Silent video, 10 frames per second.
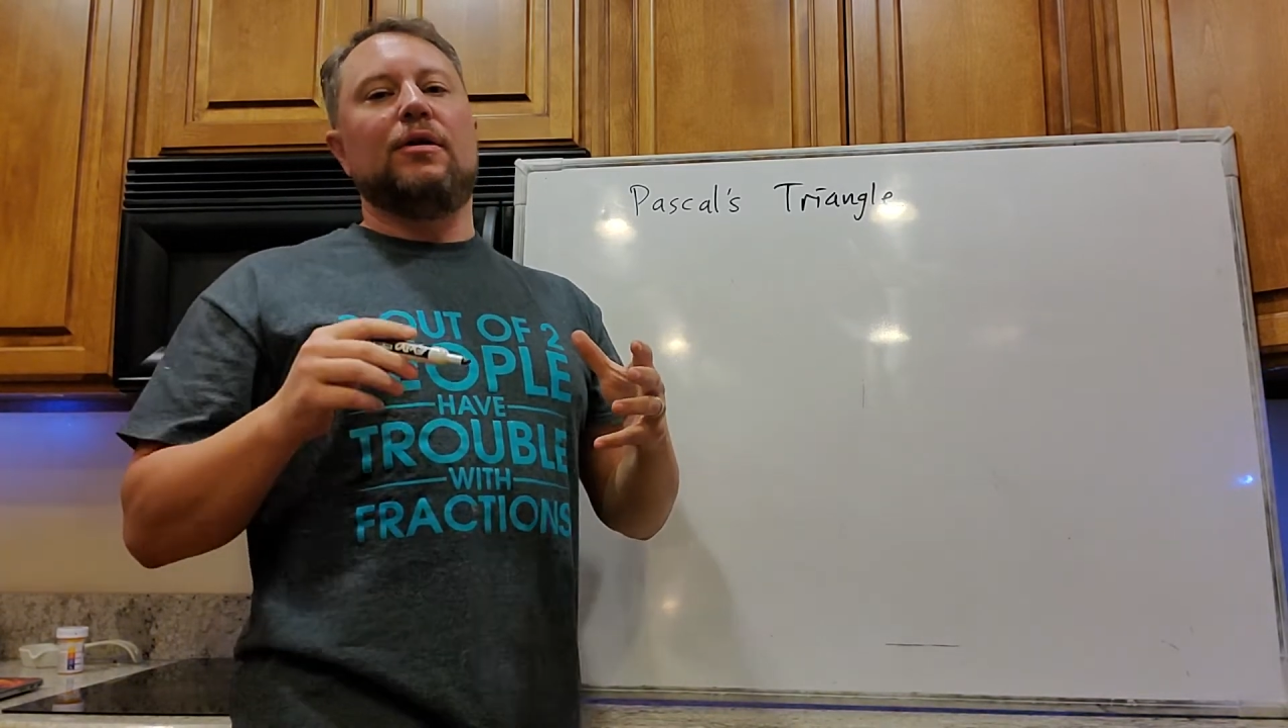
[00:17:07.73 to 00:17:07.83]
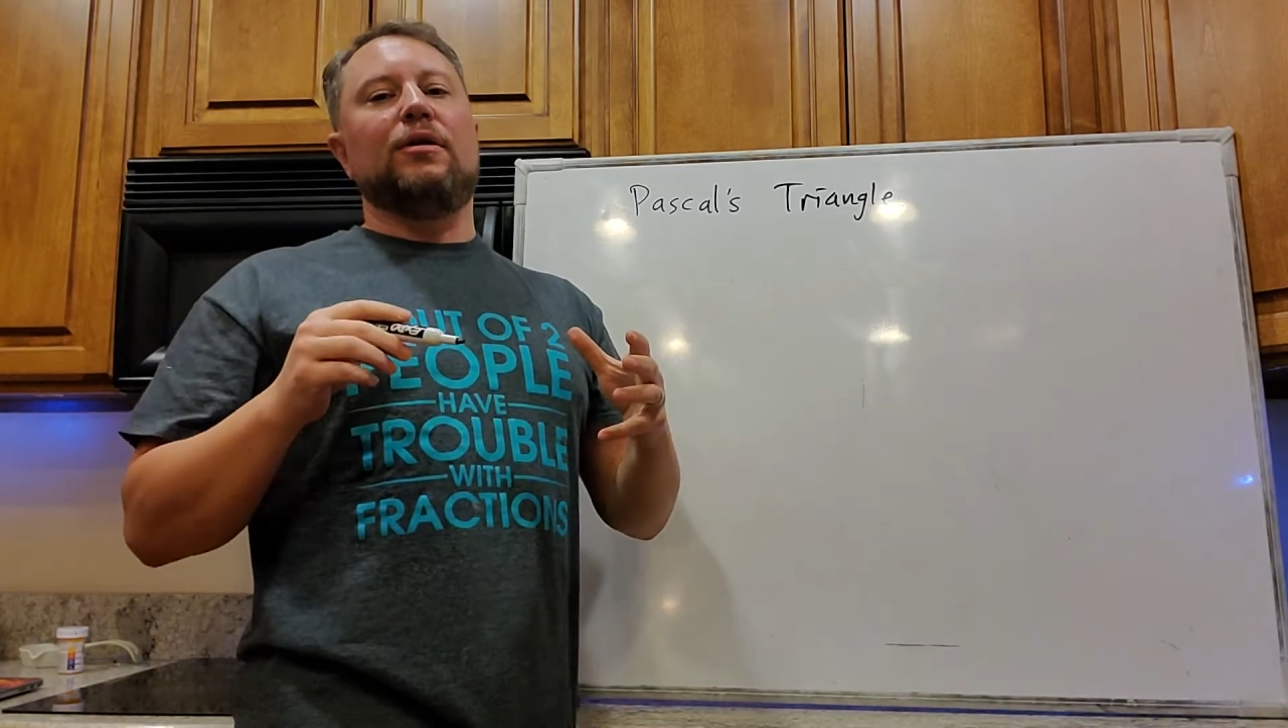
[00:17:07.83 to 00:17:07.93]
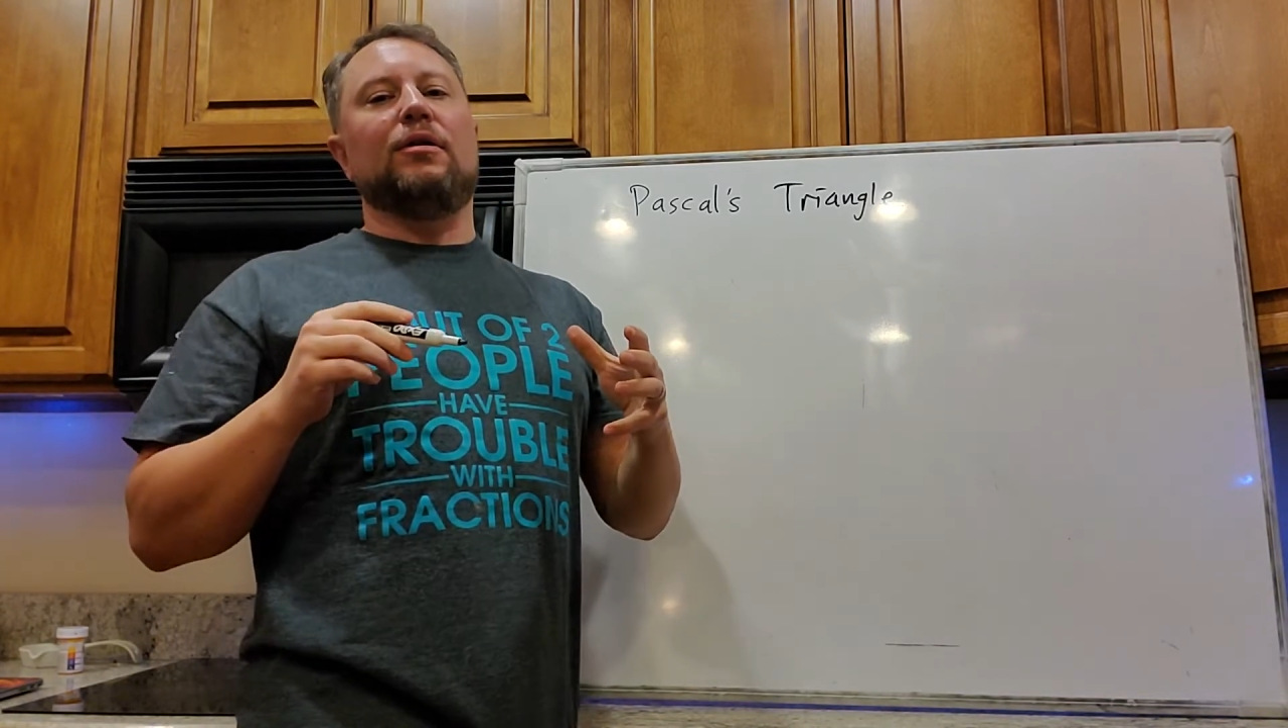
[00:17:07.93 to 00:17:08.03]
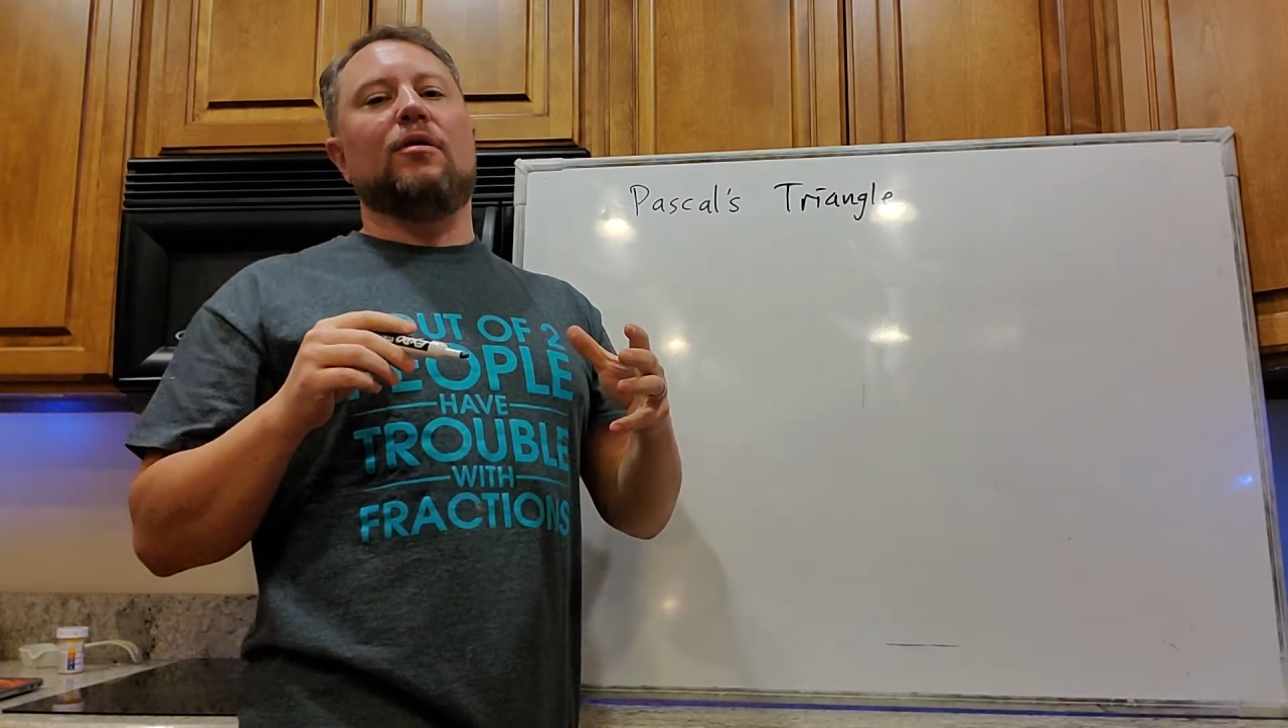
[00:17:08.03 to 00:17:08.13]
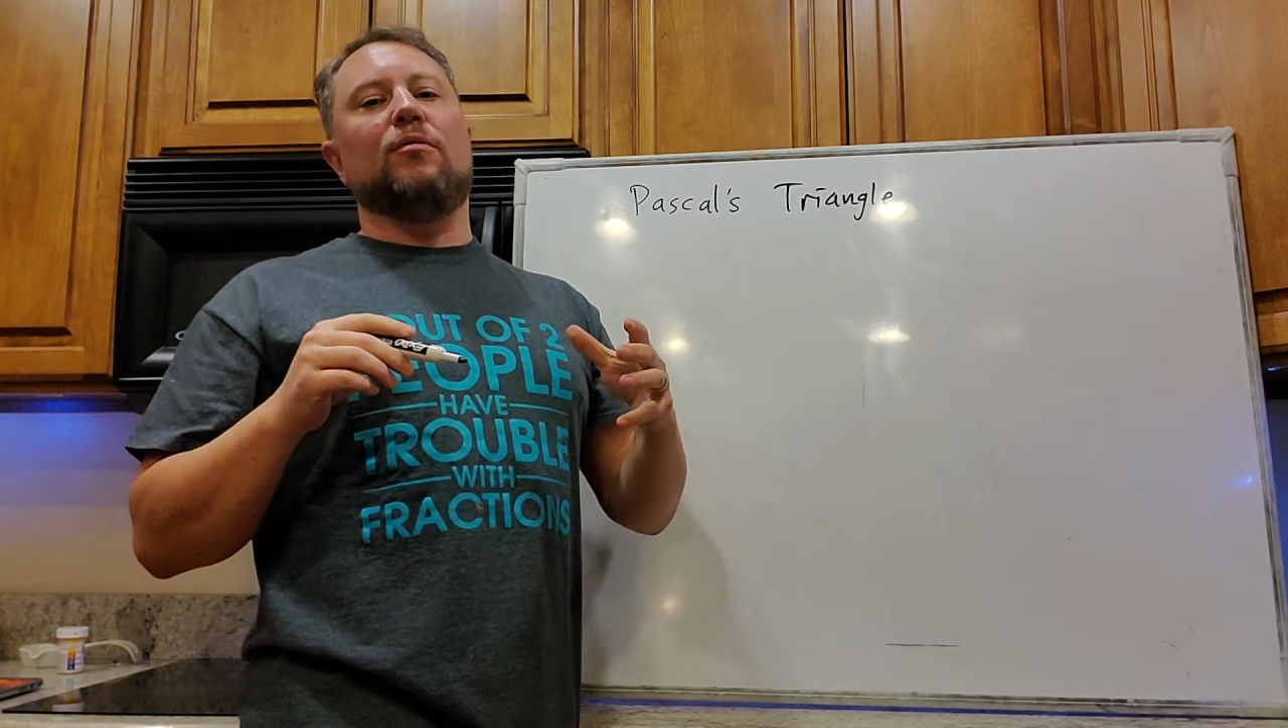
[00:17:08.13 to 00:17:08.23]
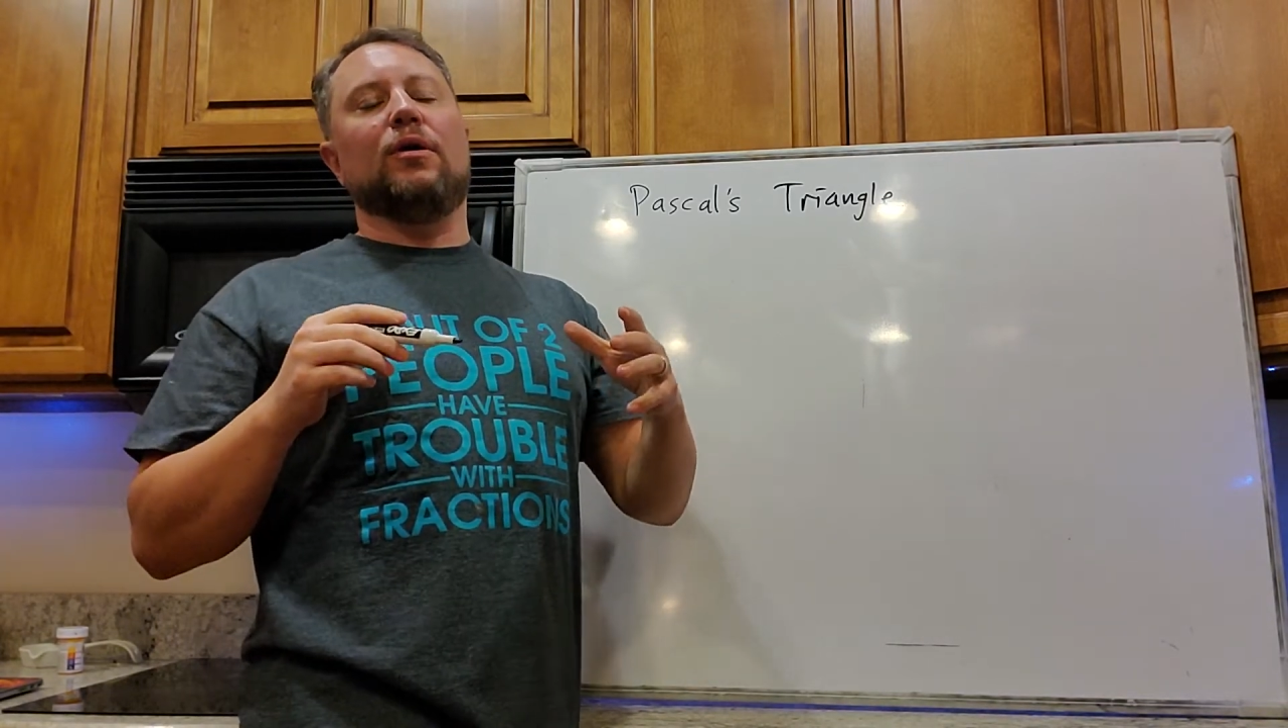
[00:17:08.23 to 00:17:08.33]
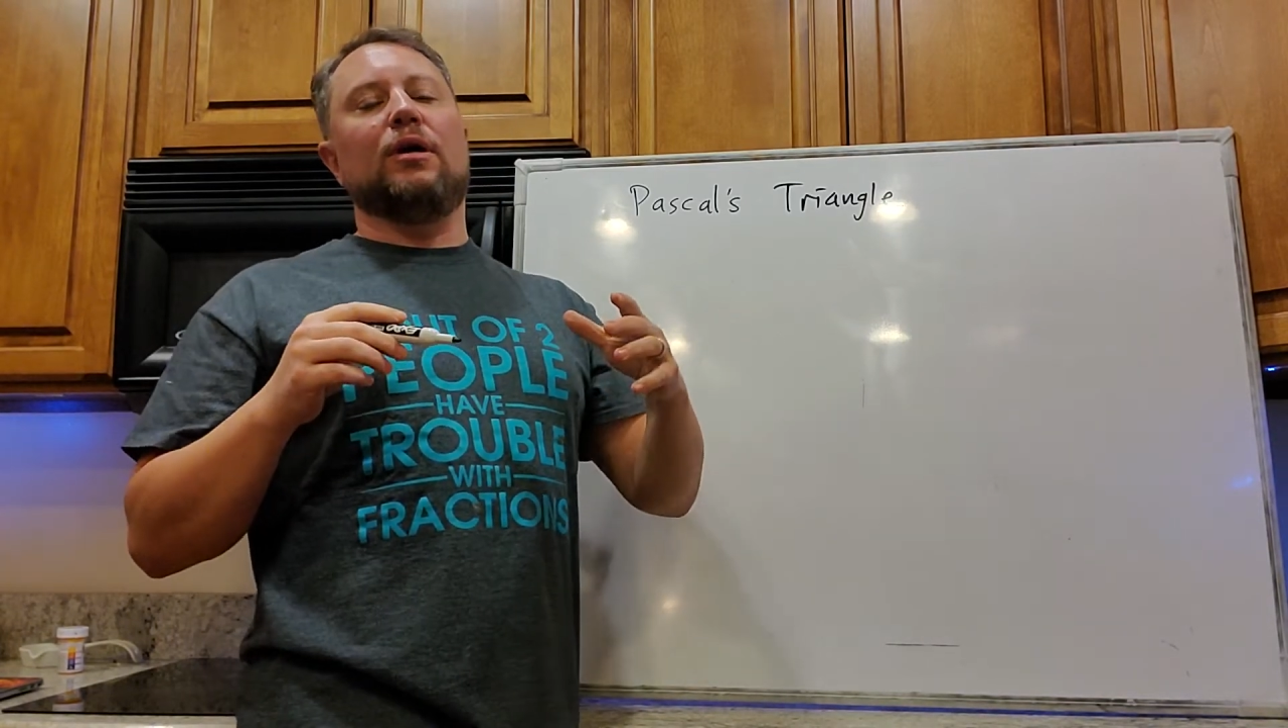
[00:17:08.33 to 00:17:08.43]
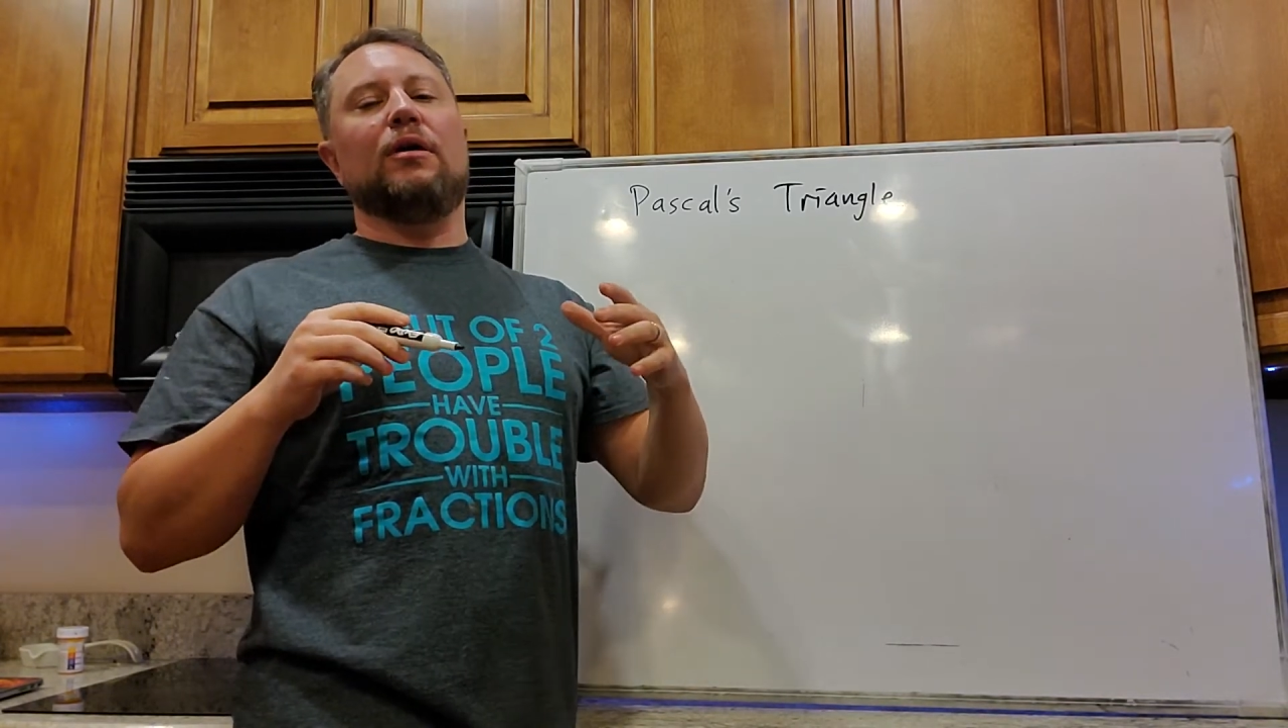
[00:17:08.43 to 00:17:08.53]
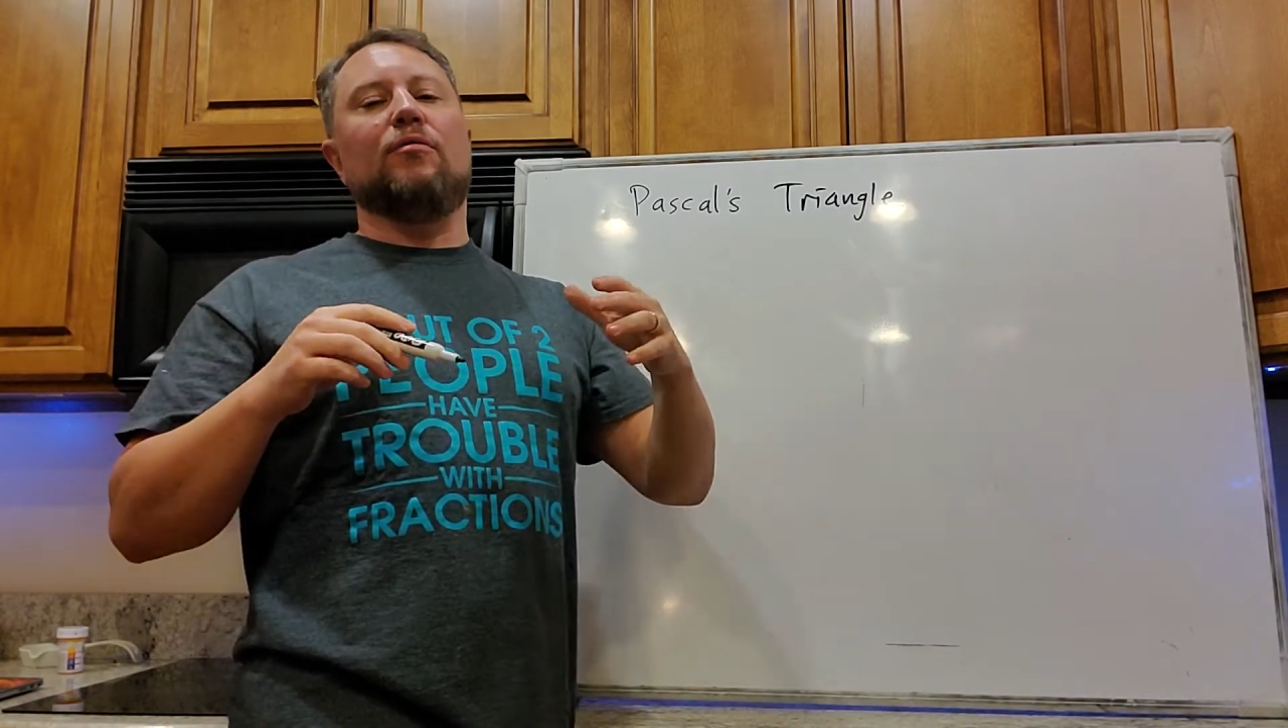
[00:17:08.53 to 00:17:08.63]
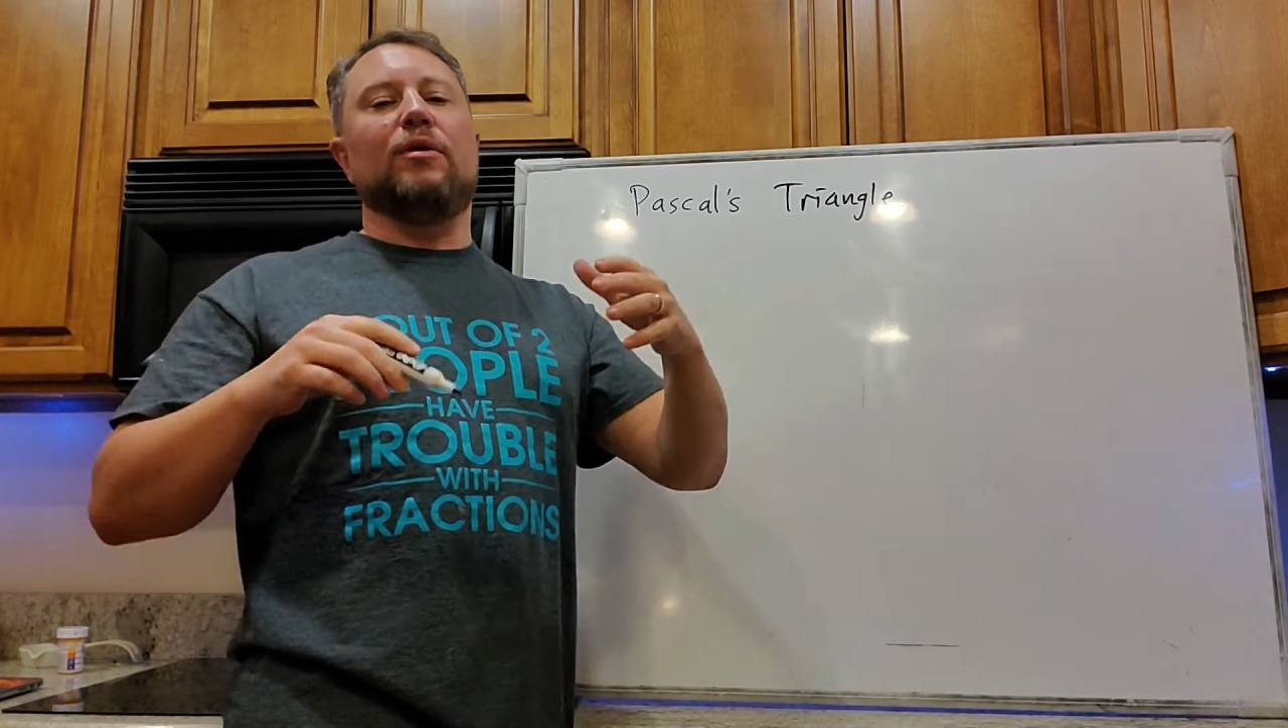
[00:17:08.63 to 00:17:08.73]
We're going to